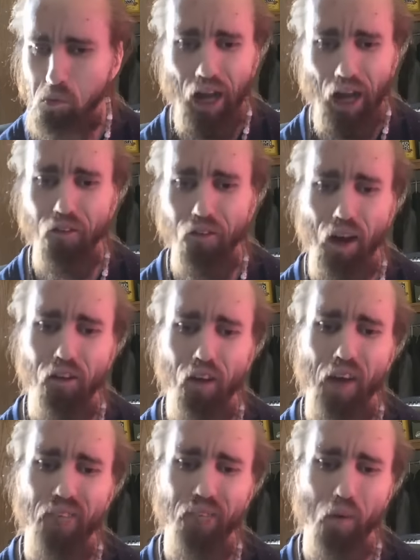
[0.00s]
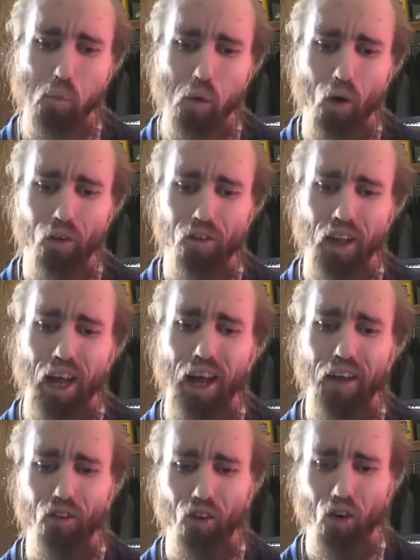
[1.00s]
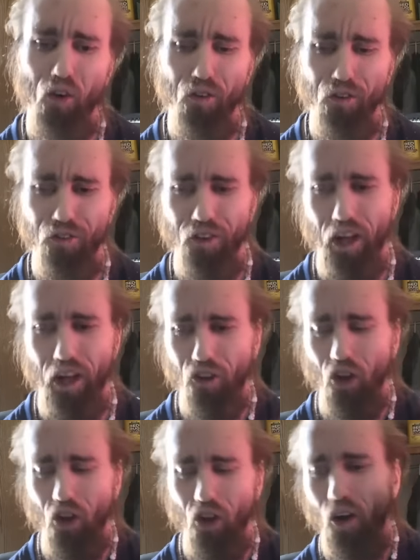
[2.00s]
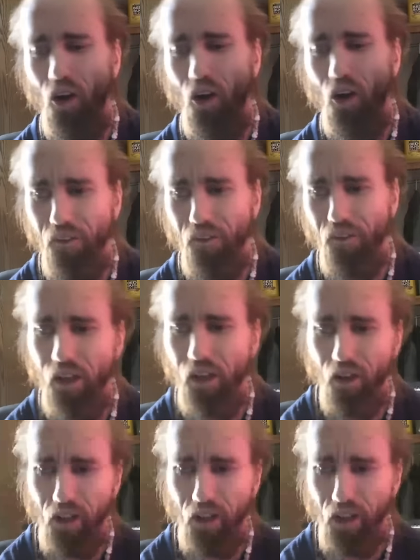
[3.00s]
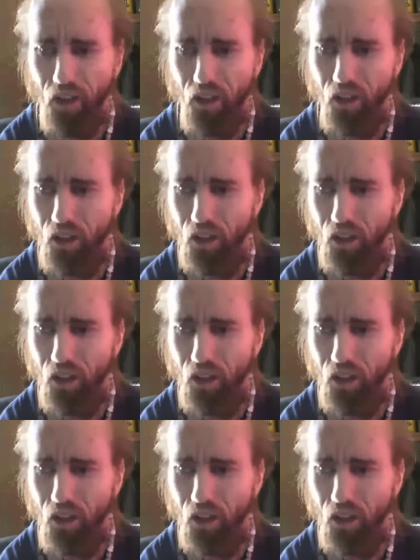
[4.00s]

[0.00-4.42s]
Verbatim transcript: I just don't have time for pussy ass losers that talk shit on the internet.